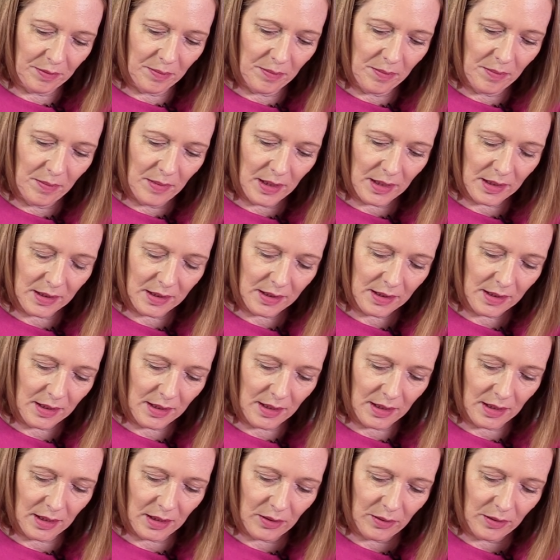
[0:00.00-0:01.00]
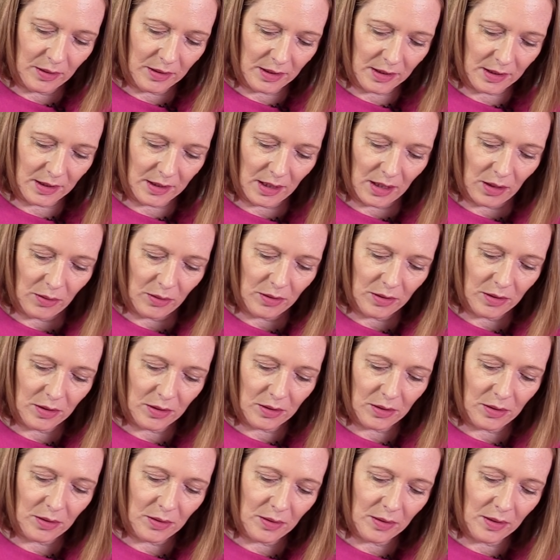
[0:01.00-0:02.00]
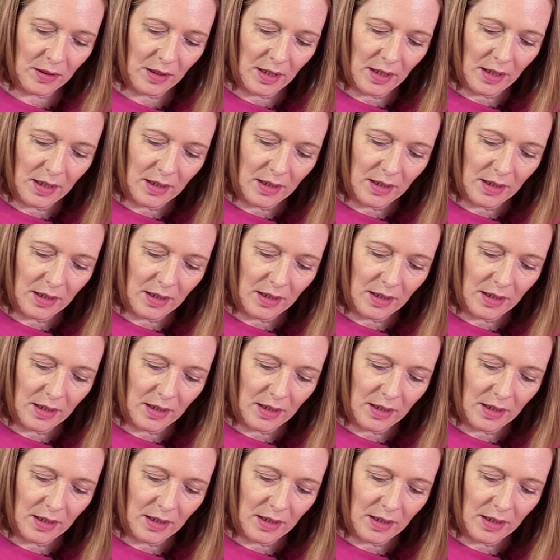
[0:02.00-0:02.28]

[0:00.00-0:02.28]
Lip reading: mixing our sourdough